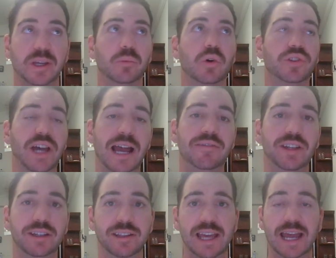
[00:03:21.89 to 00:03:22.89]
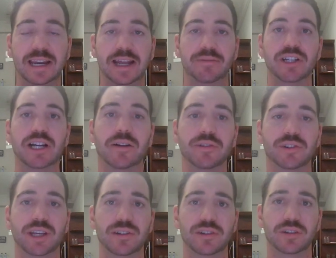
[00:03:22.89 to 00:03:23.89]
We'll dive into that and have a
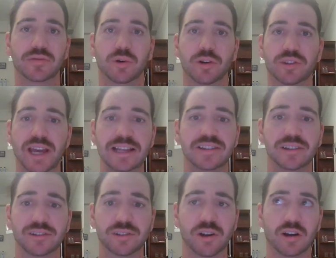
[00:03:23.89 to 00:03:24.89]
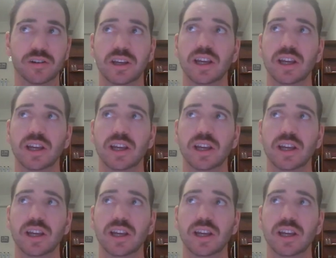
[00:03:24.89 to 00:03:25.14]
conversation as far as that's concerned.